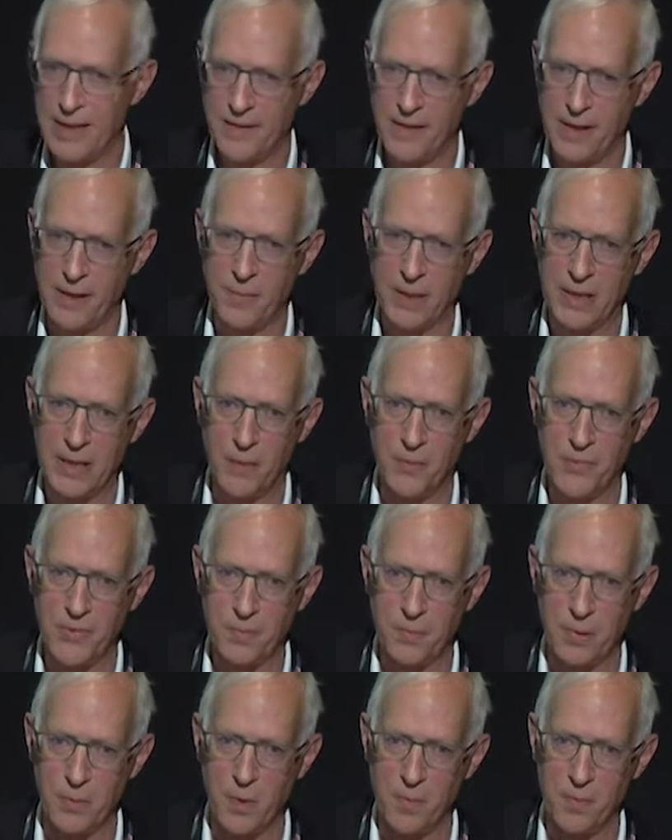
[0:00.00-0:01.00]
then it becomes
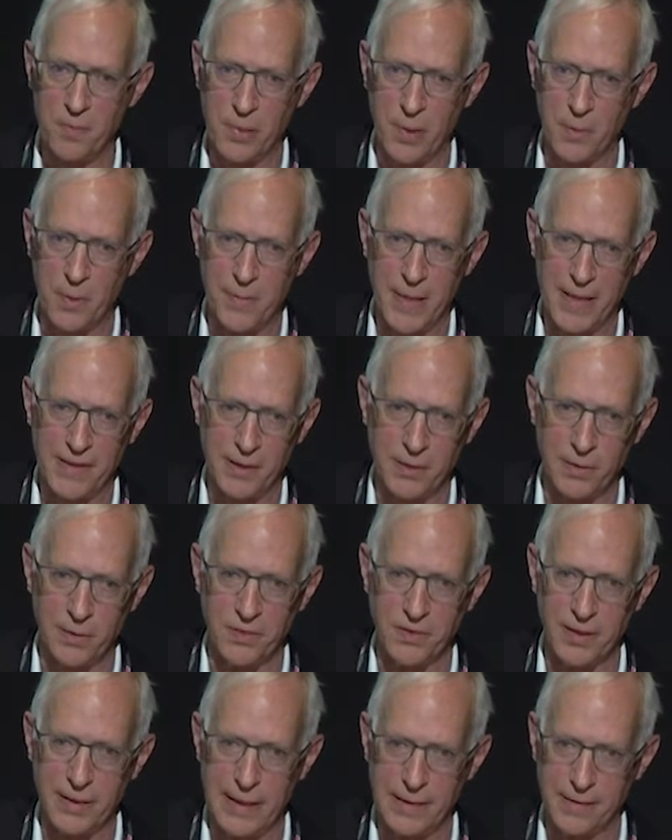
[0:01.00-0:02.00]
problematic
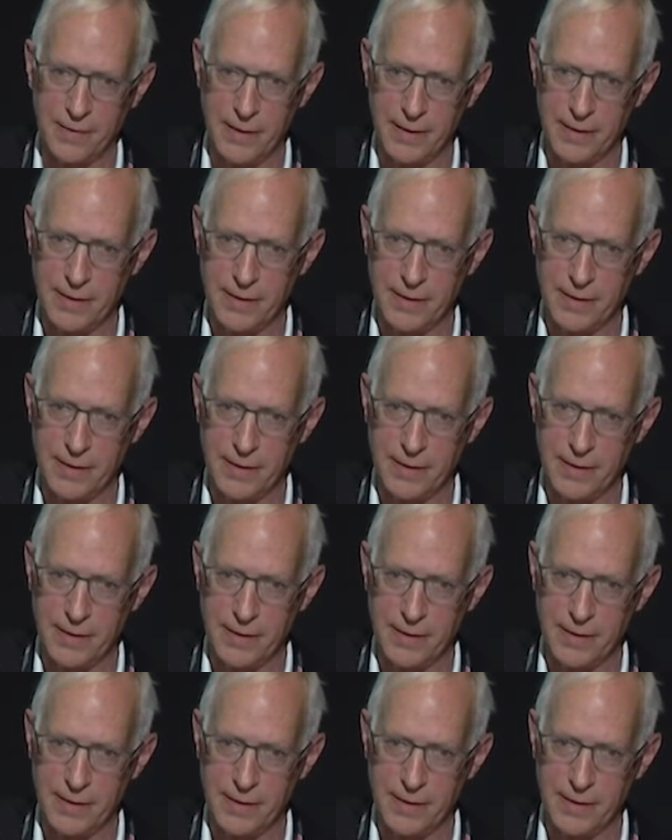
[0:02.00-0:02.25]
altogether.